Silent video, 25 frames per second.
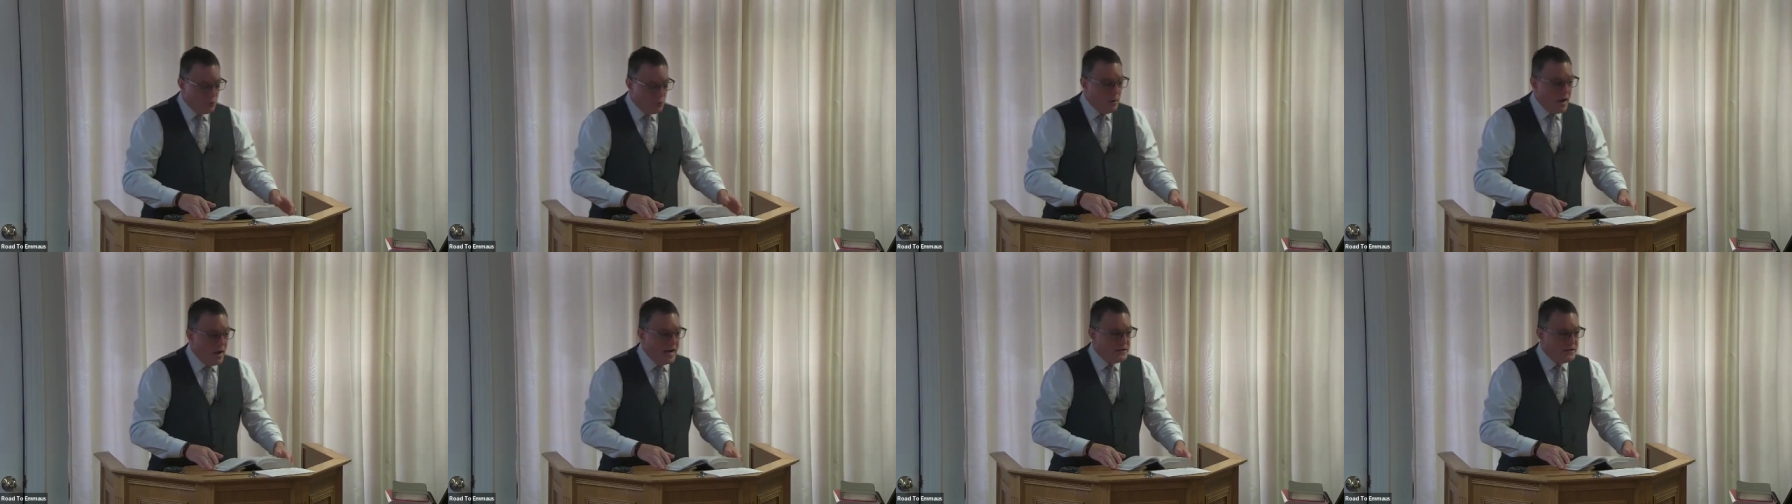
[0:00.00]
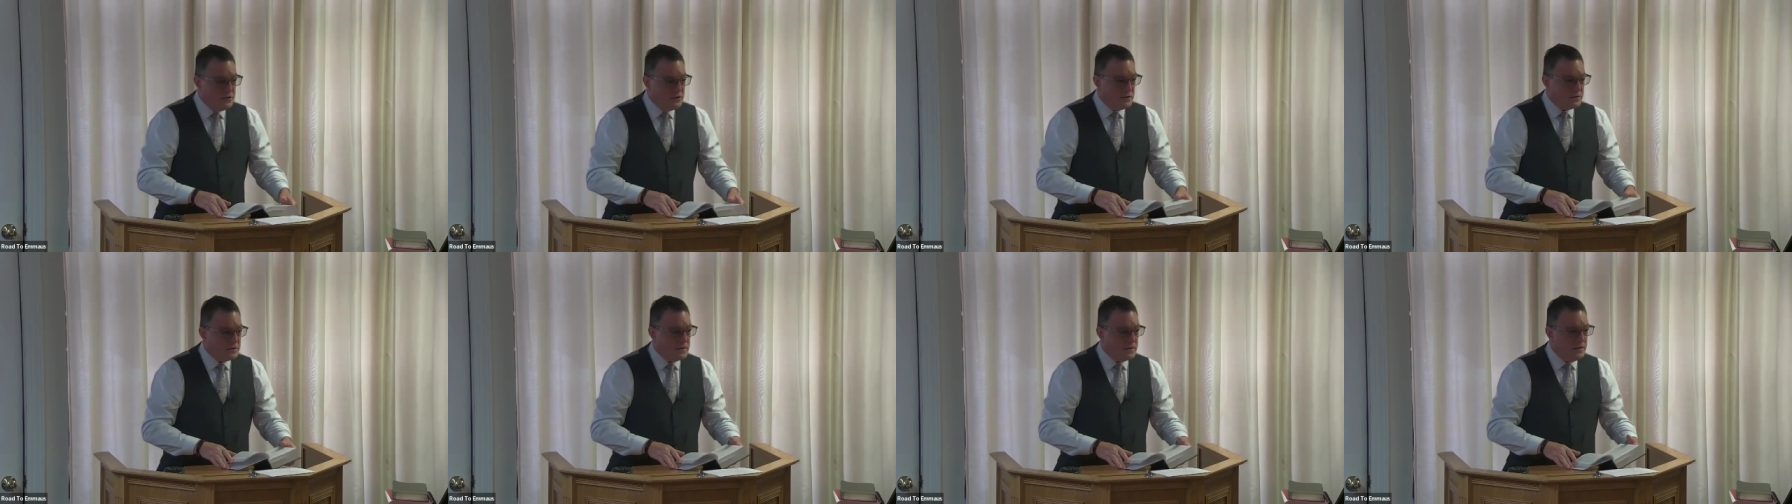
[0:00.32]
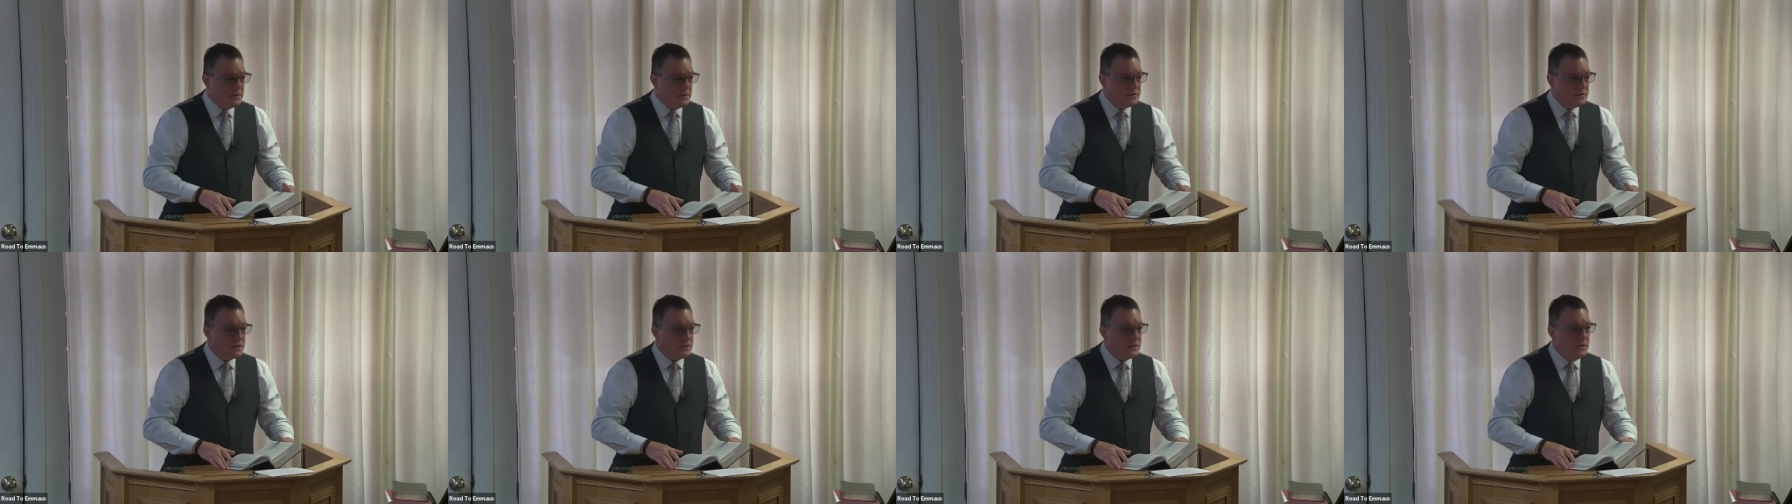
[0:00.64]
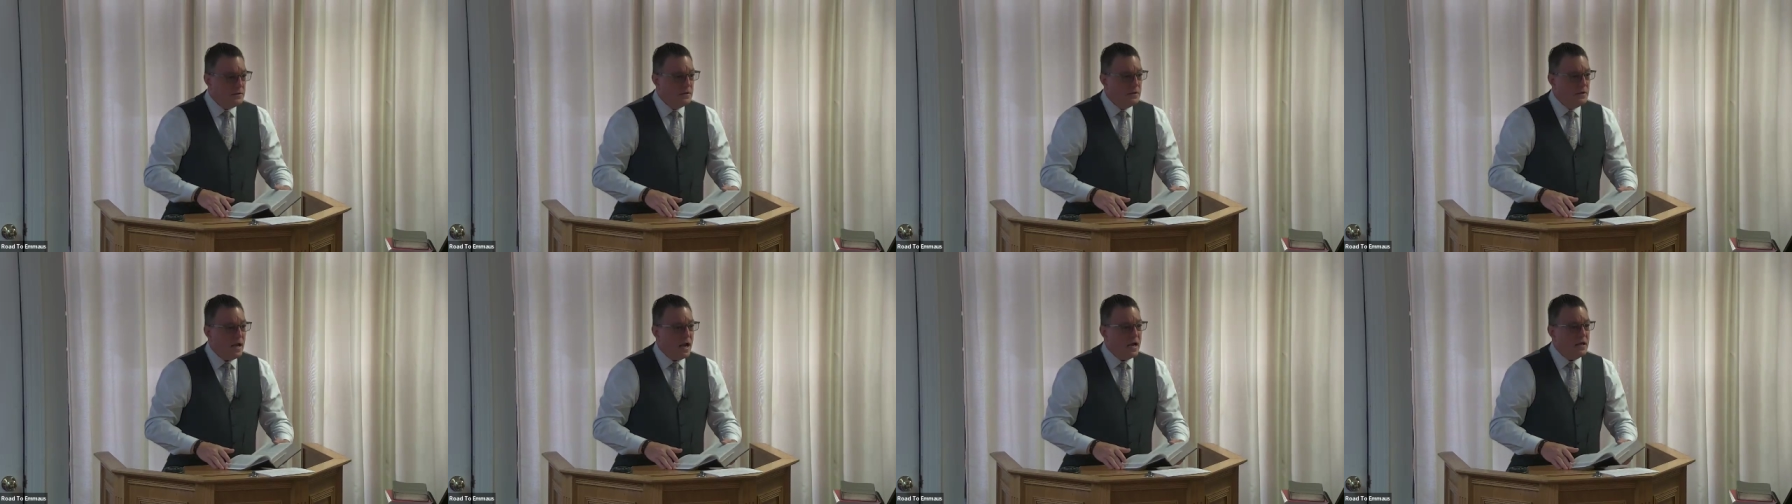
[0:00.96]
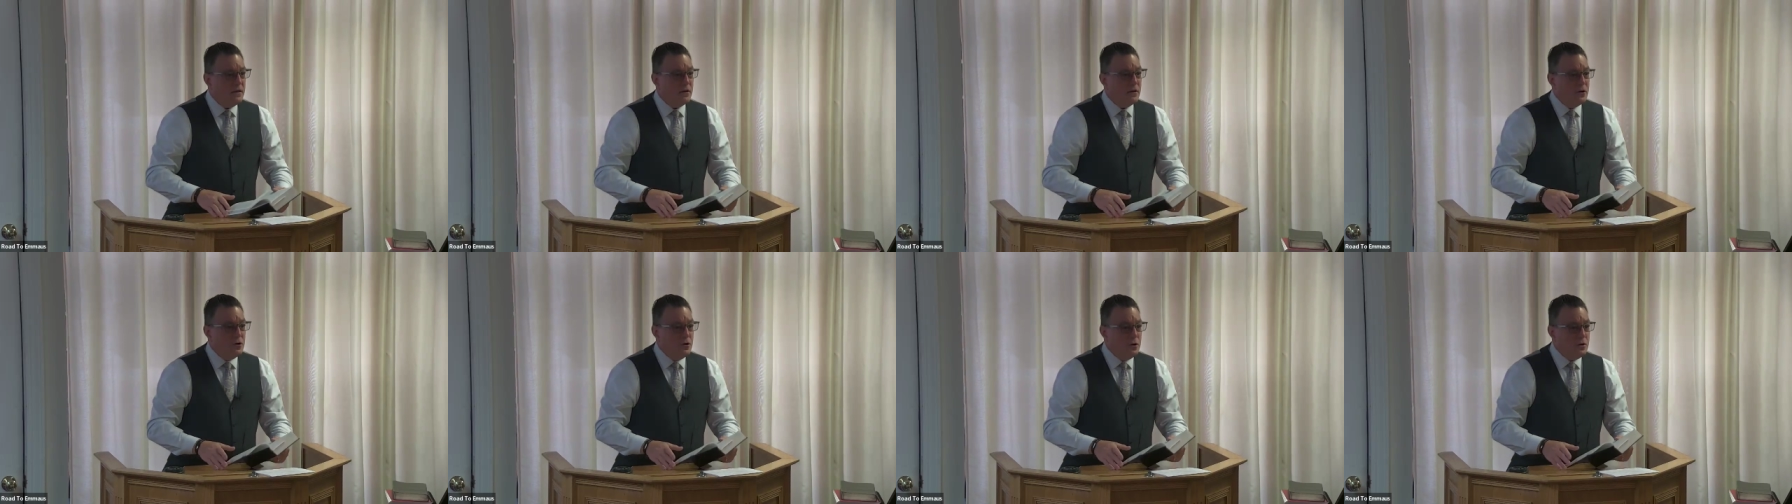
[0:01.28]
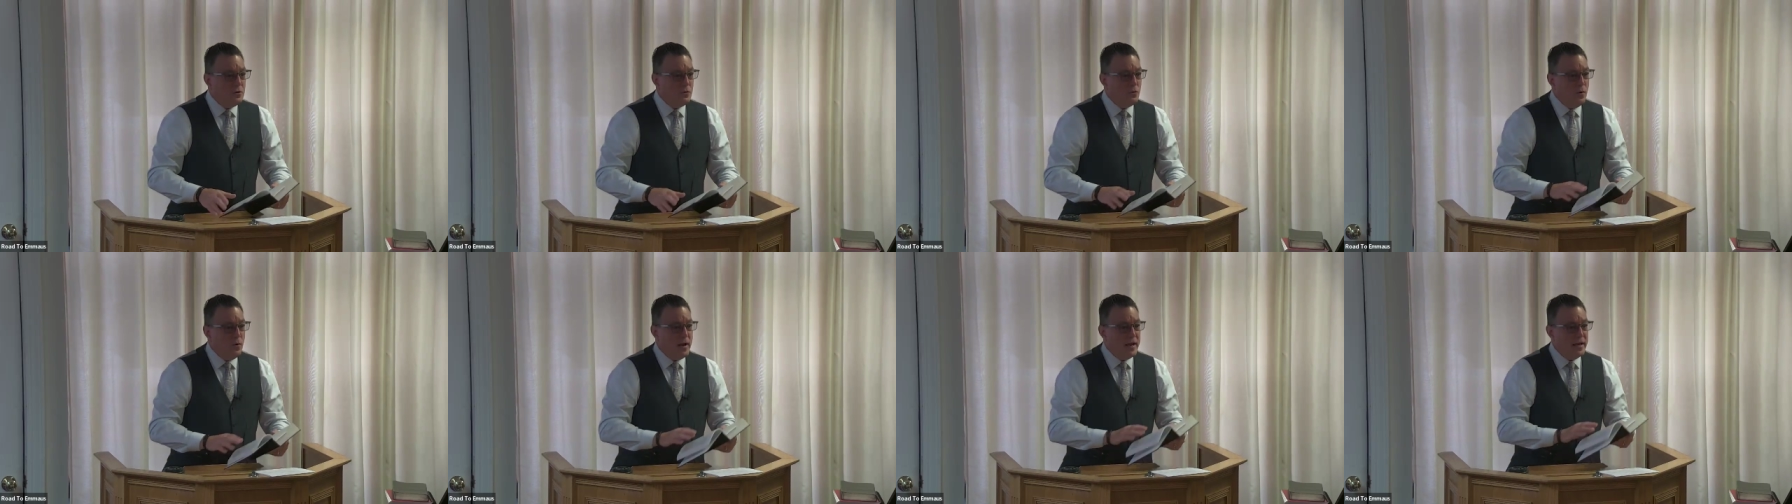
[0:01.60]
righteousness and the
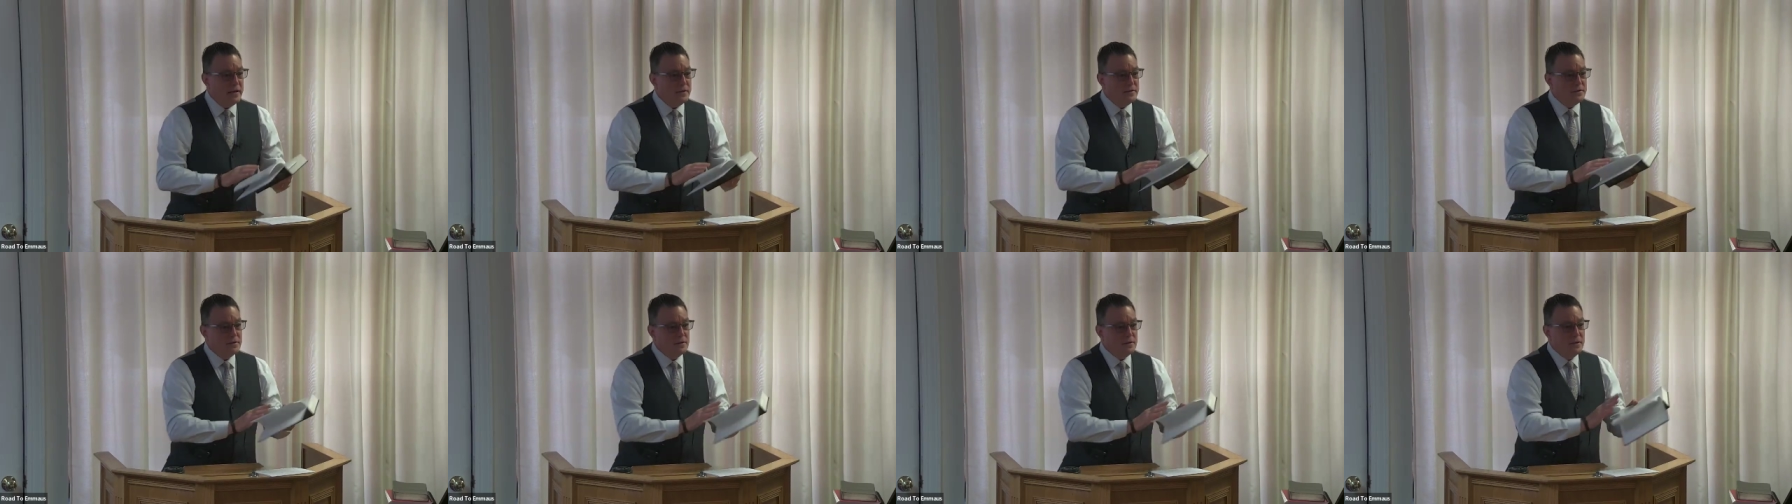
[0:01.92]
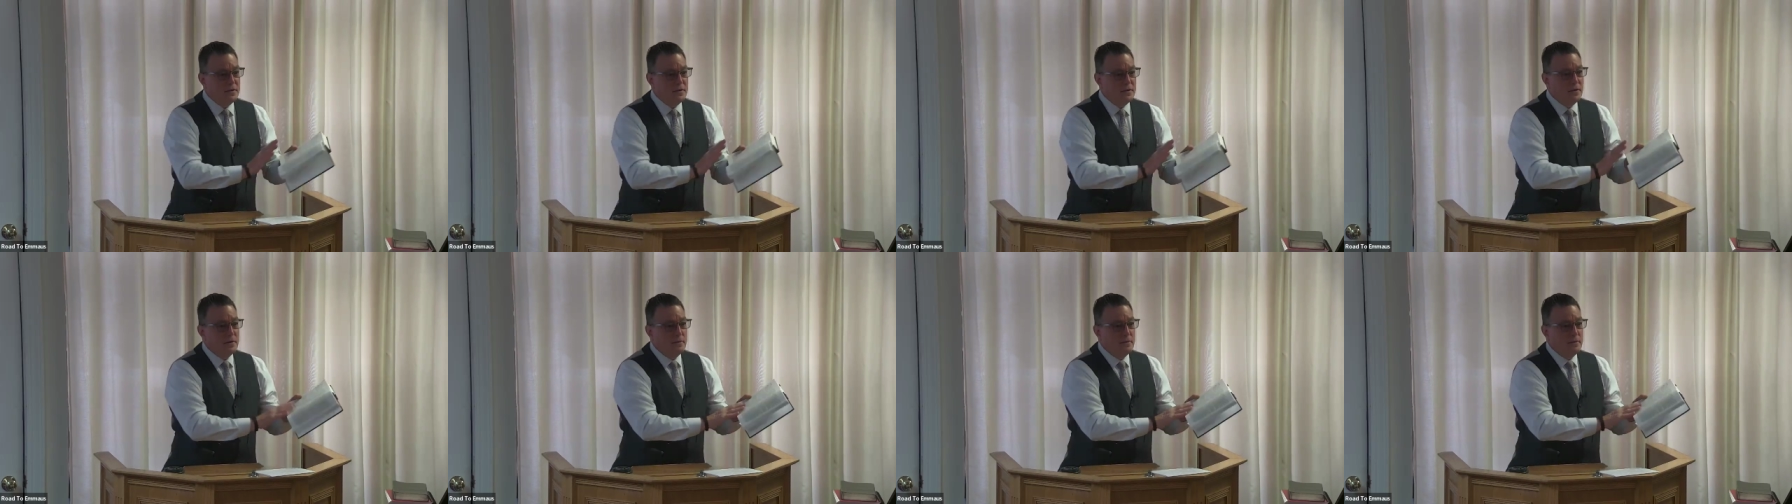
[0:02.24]
good ways